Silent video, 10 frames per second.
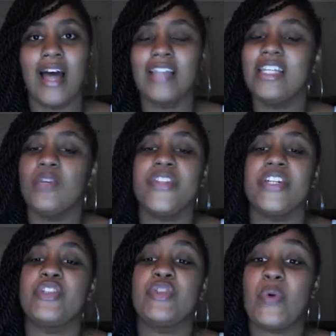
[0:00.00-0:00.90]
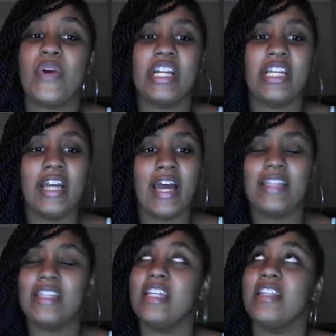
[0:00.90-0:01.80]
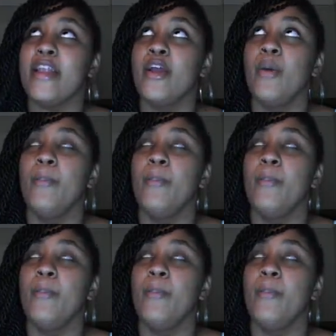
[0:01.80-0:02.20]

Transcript: a thing with a sword, a thing that